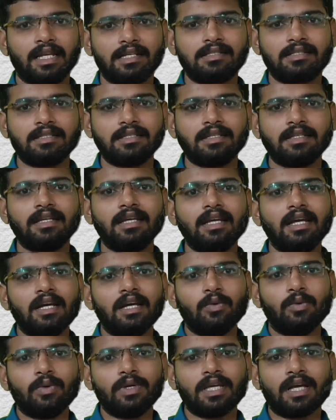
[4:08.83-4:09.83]
Let's see,
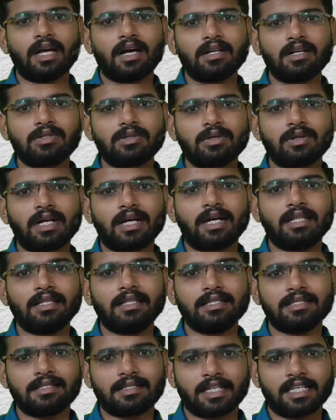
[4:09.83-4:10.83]
we also call
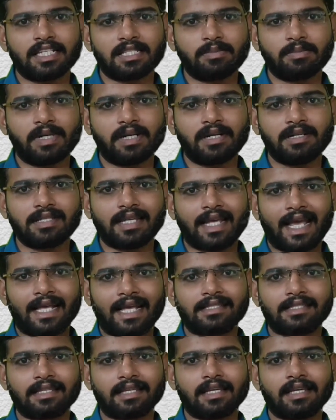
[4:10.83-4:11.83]
these taste buds
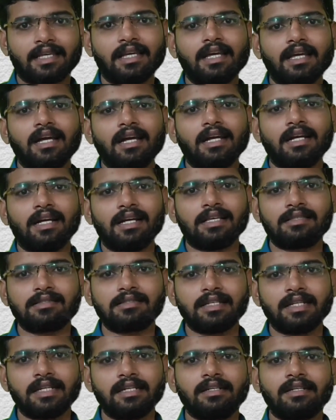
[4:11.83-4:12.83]
as a
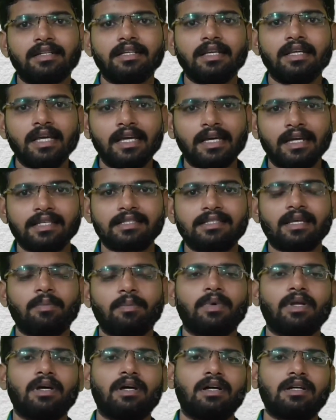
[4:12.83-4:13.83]
gustatory
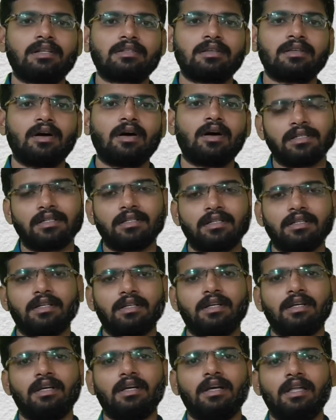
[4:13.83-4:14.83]
receptors.
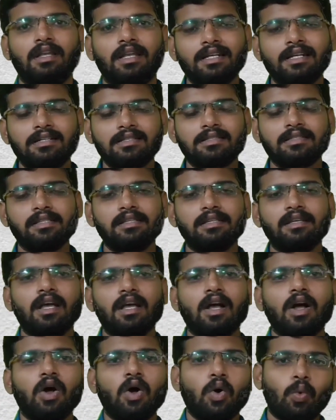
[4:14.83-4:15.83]
Let's
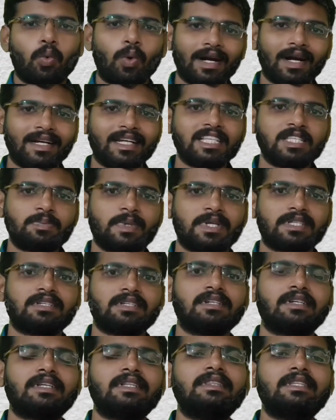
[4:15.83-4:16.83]
see what is
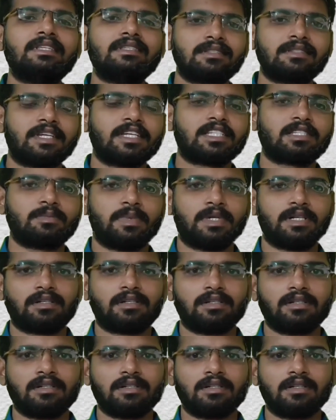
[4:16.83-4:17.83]
present in this taste
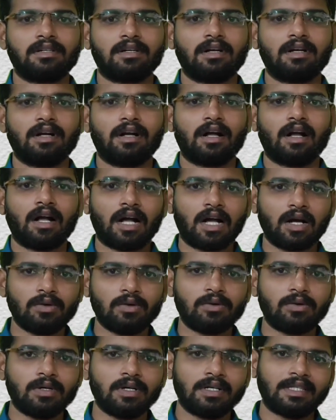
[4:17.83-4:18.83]
bud.
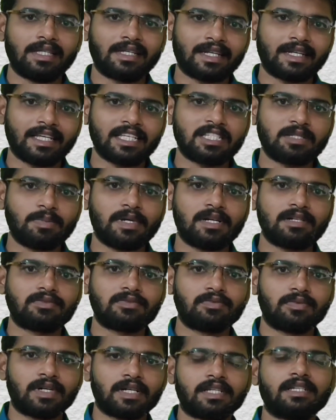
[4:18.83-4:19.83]
How the taste
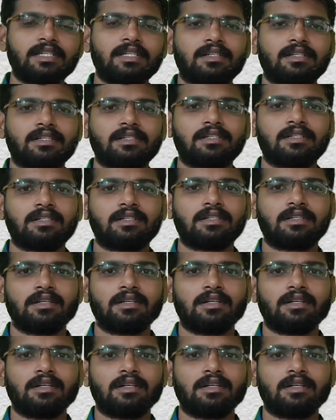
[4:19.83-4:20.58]
buds working.